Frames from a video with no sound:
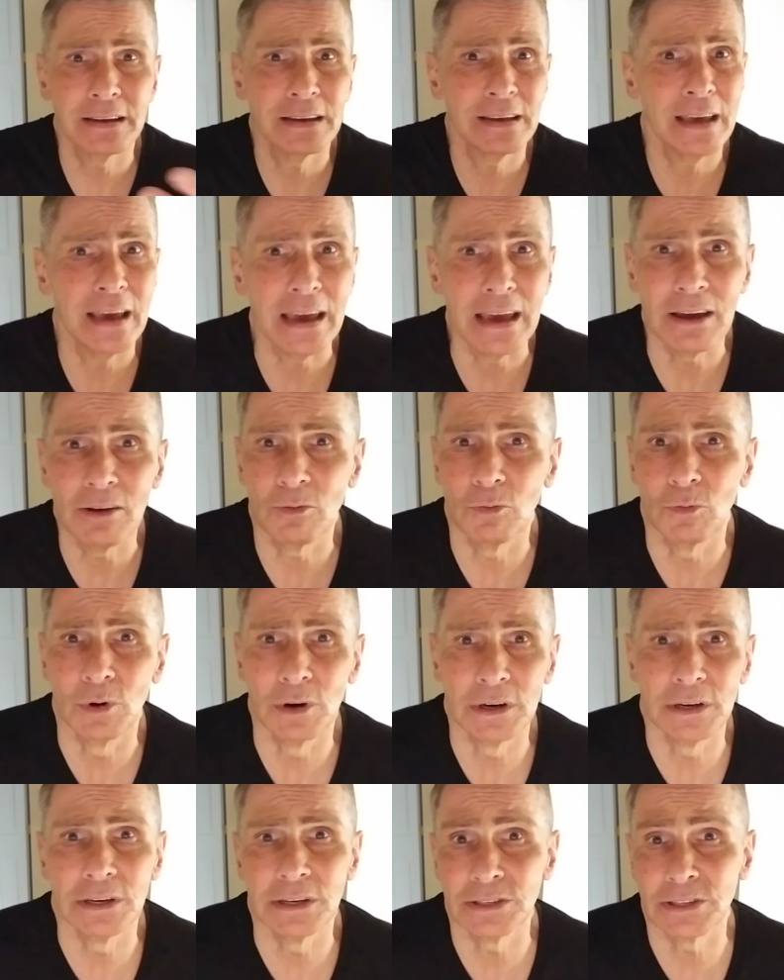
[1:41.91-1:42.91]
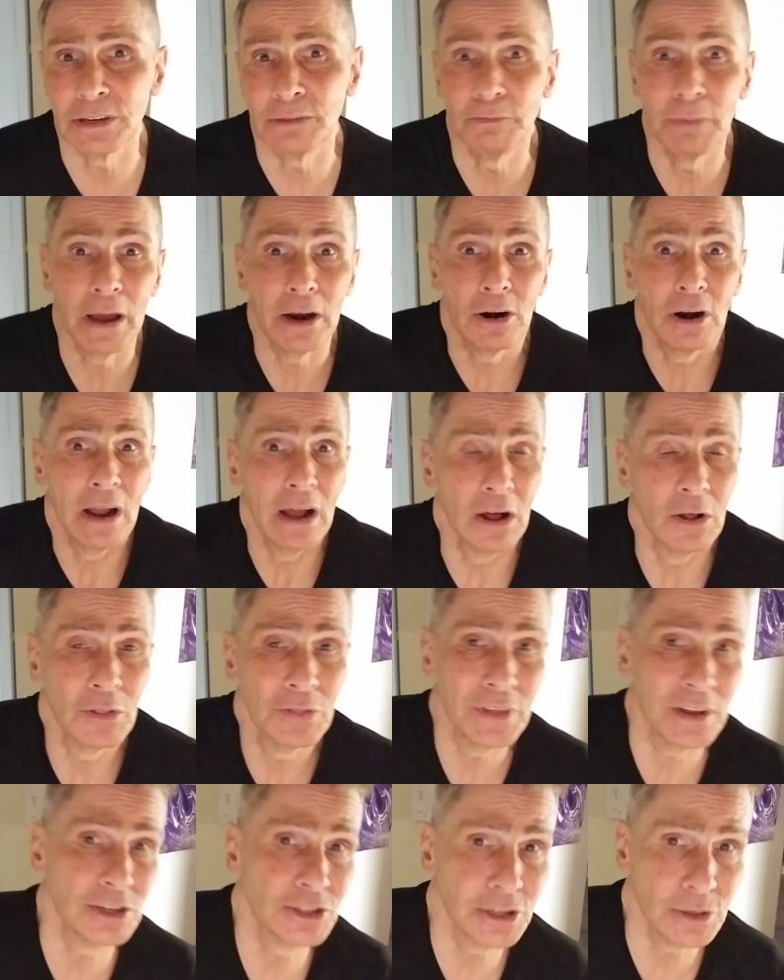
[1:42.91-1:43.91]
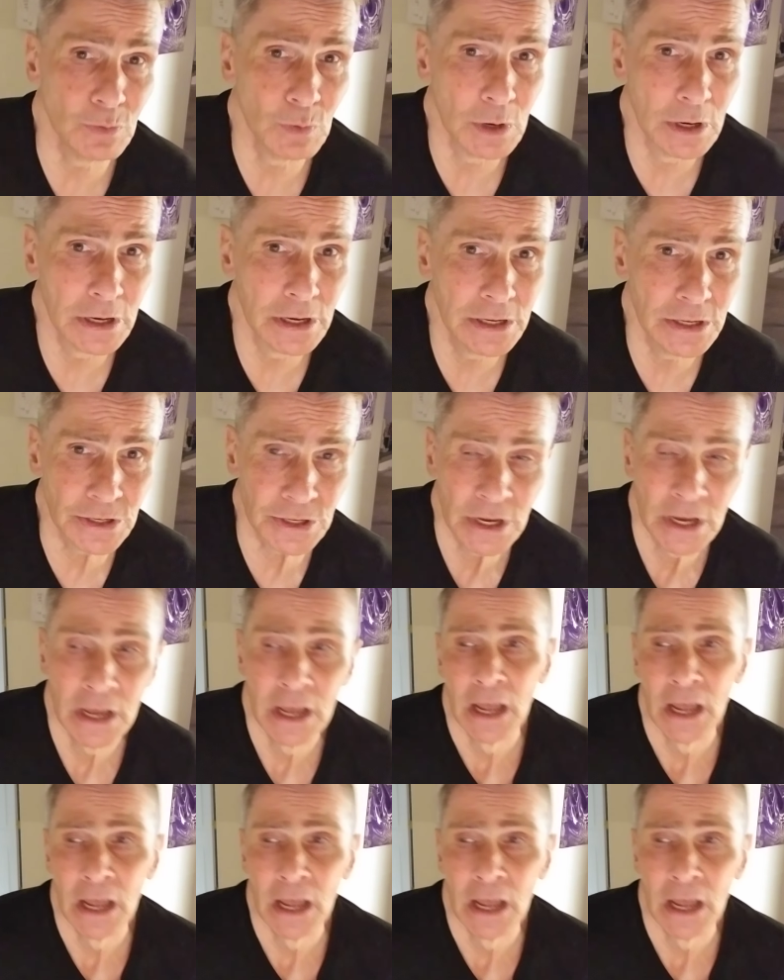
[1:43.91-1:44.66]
Kate was in better health than she was.